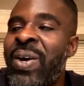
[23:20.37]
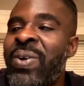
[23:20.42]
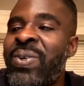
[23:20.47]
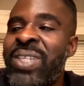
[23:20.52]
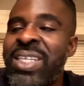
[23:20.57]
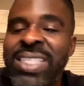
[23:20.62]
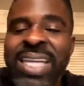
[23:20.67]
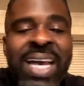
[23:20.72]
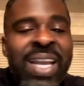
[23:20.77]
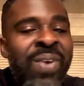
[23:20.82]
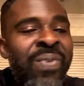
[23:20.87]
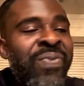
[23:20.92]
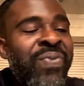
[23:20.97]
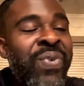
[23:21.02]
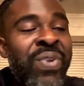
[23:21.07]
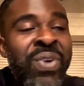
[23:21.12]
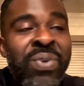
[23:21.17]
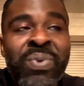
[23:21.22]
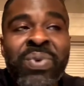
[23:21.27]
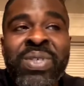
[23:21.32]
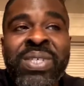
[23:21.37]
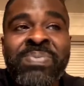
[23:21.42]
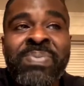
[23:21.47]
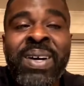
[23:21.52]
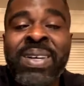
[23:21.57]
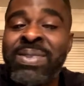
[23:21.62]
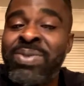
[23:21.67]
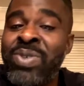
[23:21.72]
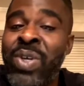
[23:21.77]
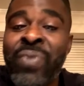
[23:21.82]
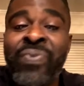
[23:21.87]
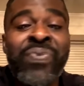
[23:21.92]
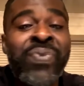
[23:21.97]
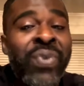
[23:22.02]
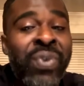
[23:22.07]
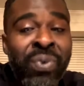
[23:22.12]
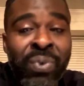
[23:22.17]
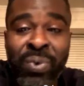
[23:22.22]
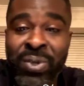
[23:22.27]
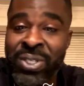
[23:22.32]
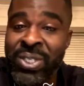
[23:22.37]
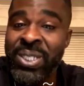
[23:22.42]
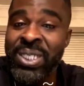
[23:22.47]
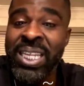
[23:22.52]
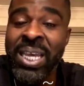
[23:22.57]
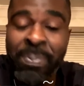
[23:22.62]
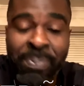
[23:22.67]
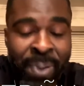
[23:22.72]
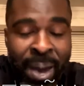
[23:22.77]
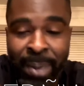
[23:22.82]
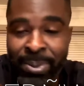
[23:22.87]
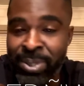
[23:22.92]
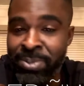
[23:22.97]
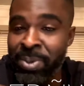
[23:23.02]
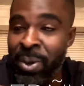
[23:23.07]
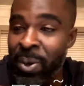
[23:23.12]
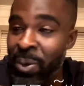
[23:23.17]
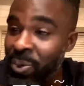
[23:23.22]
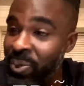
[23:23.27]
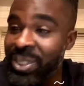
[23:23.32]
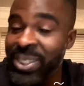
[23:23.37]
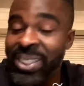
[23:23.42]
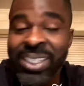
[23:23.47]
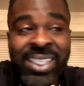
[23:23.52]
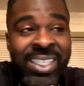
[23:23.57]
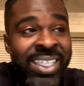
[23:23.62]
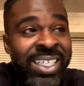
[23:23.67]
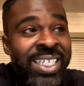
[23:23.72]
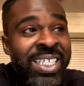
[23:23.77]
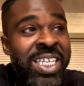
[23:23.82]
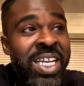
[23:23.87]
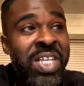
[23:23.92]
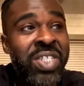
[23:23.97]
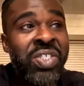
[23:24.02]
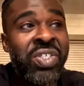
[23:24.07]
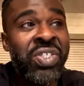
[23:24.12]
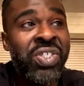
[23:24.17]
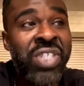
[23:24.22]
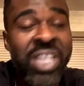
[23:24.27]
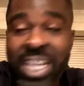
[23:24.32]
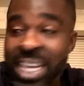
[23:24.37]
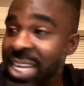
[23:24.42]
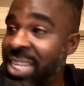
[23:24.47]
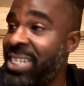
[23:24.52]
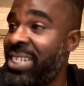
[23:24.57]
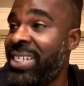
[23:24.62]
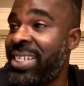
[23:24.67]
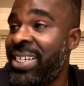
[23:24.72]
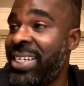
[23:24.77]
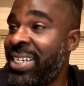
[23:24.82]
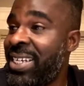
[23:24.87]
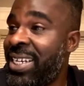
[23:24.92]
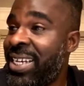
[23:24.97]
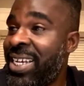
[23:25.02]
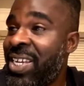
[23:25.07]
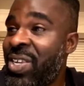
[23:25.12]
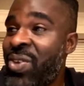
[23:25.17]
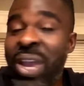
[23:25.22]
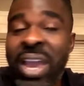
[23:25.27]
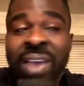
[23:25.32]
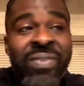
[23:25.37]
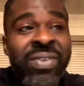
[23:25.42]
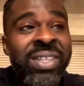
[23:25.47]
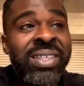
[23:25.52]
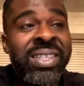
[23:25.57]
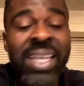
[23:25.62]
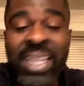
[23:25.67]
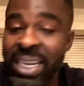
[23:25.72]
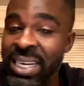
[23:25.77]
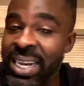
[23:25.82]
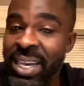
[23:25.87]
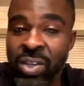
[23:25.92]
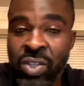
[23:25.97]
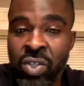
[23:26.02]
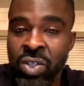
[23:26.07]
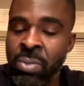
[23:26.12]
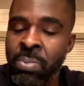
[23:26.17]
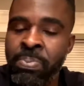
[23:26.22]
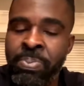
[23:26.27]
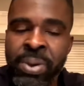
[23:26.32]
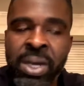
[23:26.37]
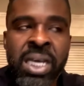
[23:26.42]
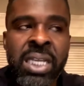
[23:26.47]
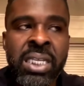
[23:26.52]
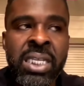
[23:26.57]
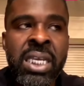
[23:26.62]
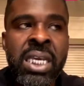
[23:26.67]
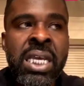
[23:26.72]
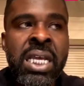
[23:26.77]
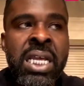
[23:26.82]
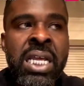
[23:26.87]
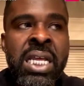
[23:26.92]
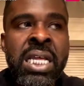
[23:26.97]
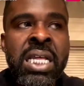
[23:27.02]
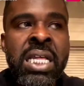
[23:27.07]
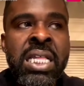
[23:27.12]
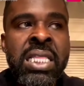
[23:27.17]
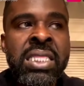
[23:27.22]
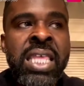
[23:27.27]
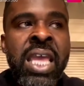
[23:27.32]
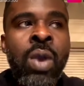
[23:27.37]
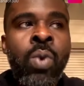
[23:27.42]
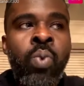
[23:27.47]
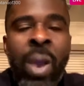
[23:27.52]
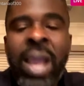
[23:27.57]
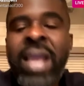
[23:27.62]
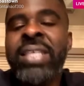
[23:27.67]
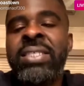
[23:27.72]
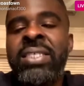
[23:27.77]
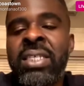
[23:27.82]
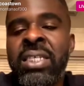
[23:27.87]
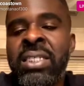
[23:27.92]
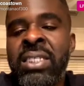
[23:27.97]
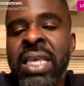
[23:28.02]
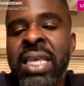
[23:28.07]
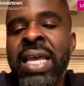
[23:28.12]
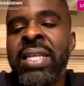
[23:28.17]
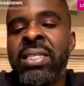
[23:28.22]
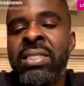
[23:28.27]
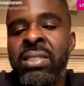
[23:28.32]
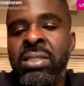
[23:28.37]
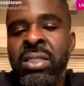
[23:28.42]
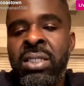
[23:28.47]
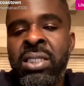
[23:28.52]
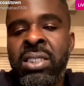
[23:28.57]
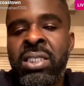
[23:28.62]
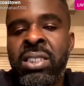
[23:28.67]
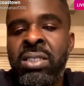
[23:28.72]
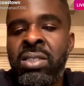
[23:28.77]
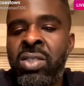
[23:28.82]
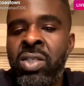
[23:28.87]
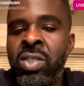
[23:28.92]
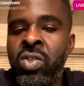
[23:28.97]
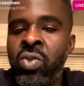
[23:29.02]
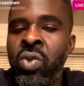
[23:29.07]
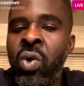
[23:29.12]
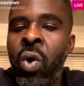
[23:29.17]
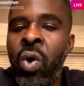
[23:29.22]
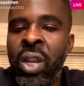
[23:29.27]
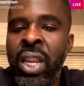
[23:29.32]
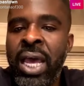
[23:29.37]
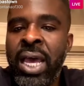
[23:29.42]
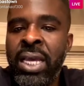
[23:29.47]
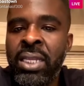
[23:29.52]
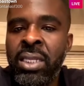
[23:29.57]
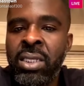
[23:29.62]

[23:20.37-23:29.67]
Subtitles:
This is how your funeral was lit, Pop Smoke. Your shit, you ain't even think the niggas, but they wait till then to do all that.